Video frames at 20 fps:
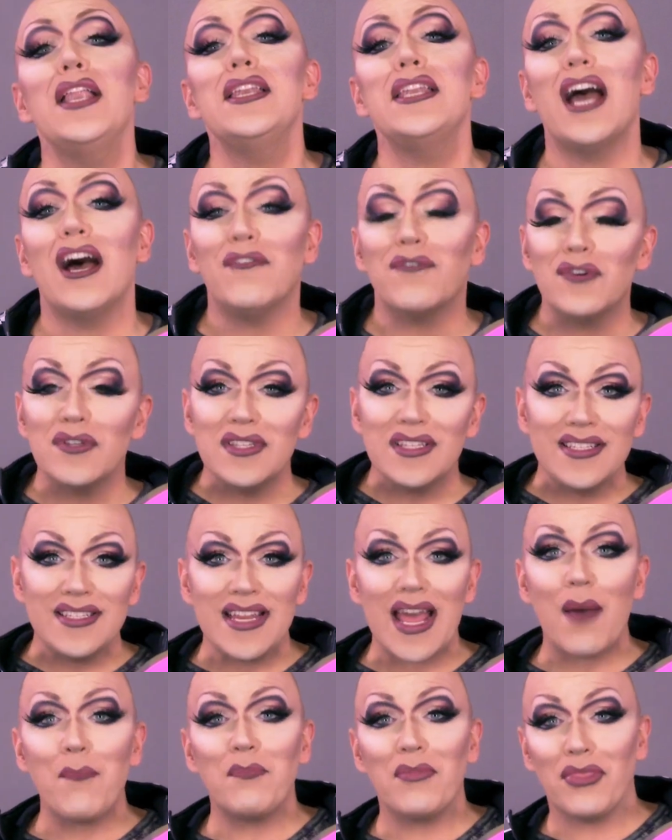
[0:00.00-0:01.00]
Now for
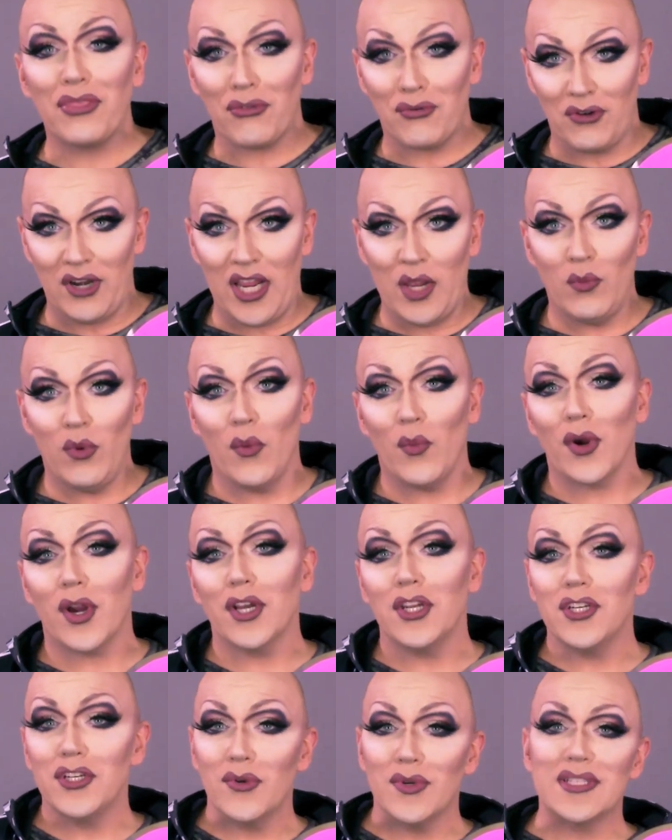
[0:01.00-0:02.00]
step 3, what we're
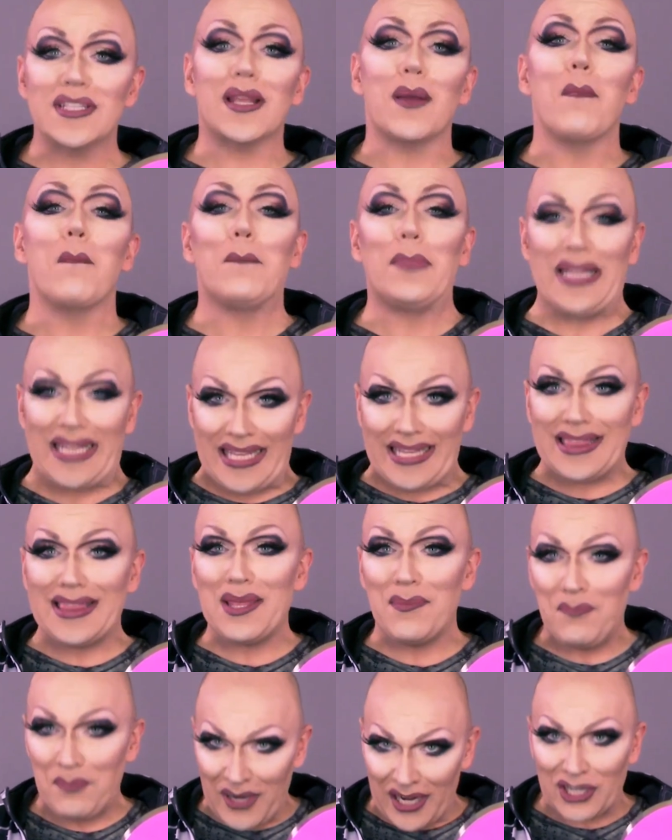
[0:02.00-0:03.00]
gonna do is complete
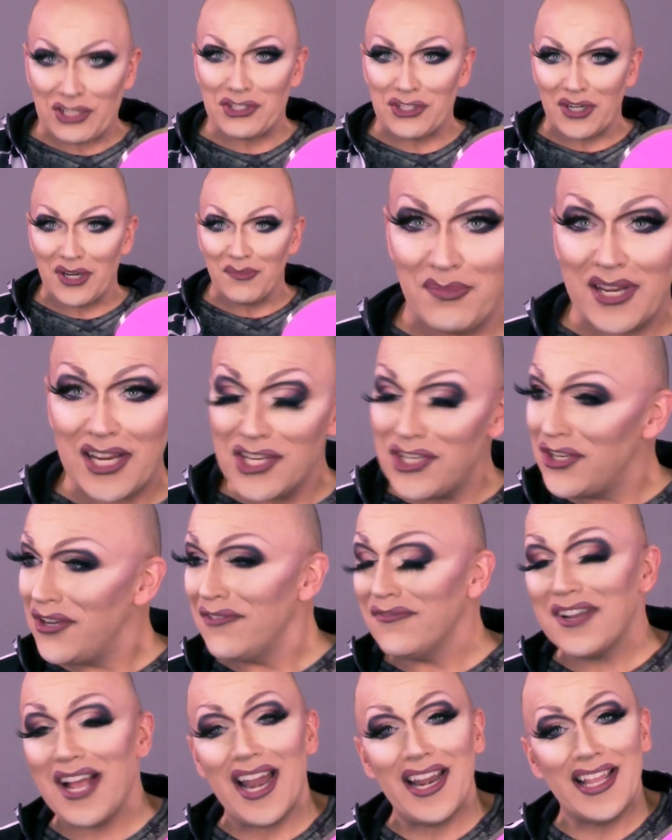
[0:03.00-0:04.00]
the picture, because
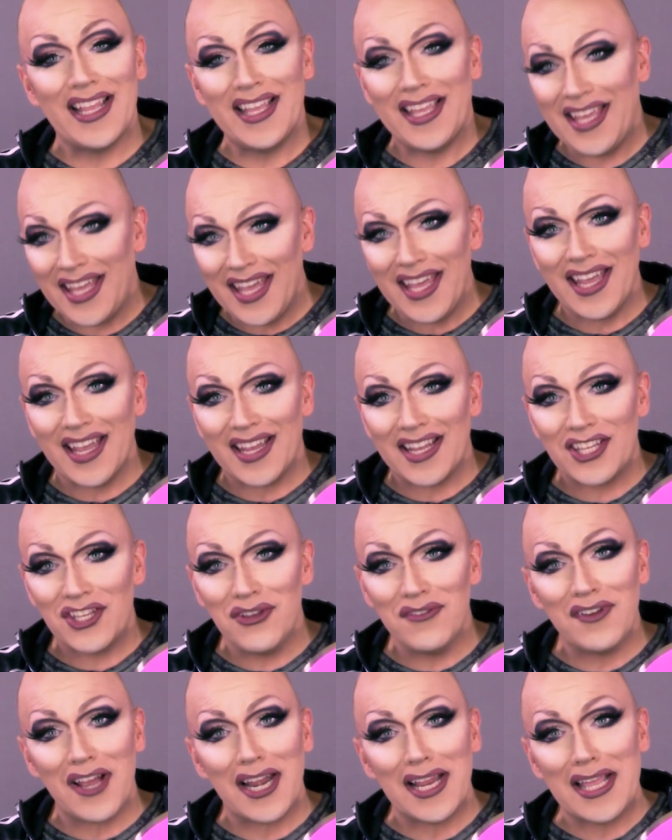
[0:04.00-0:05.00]
you've got a gig.
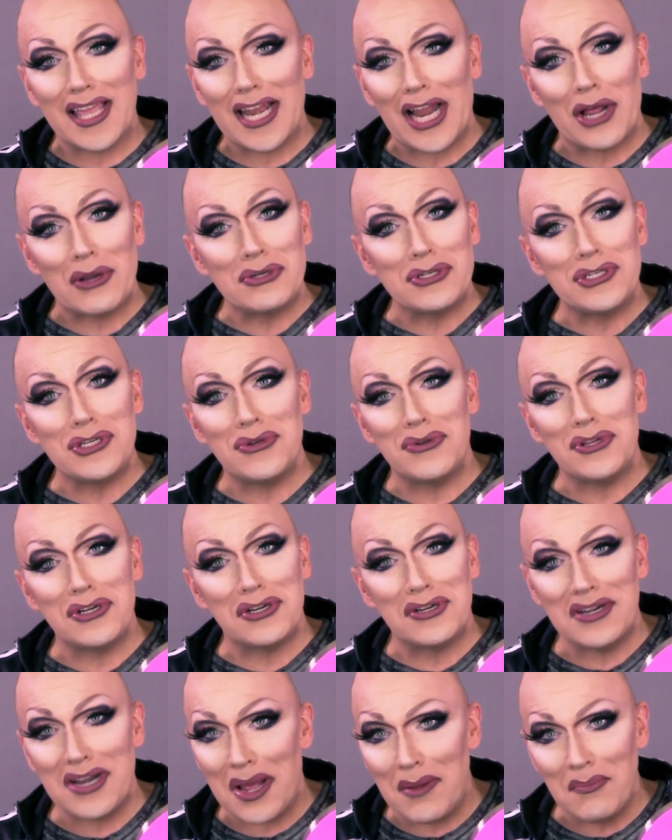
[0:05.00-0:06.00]
You've got to get out and do
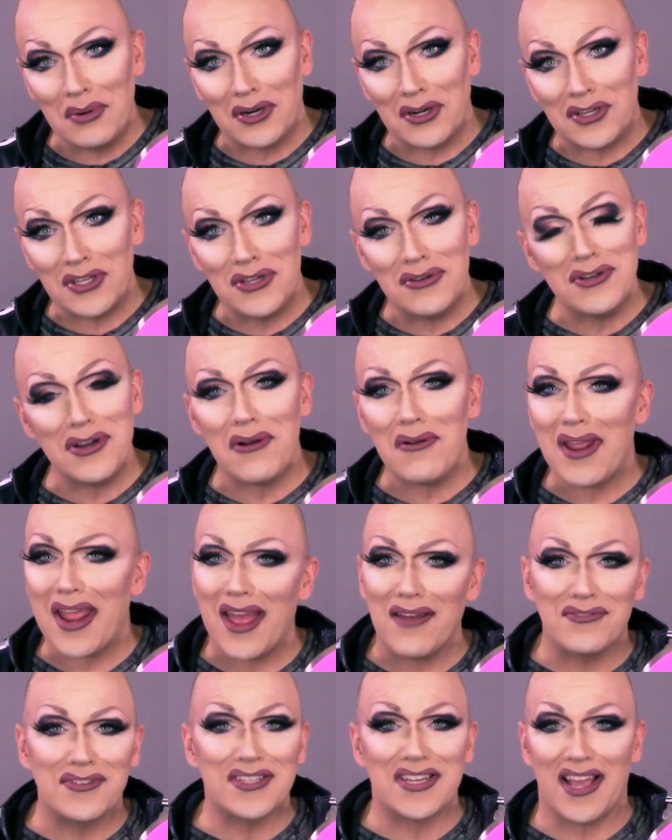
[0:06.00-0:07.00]
your number. You don't
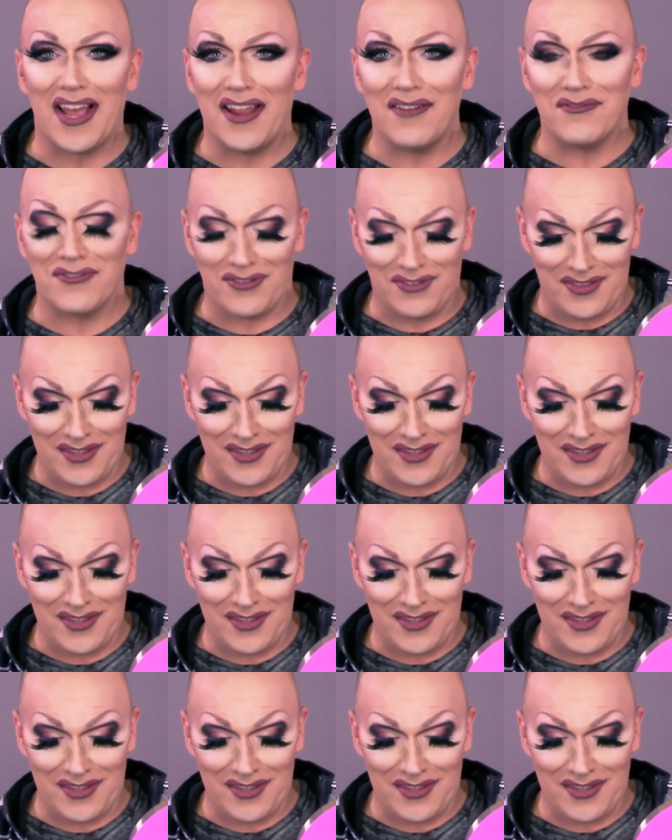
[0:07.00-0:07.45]
have time for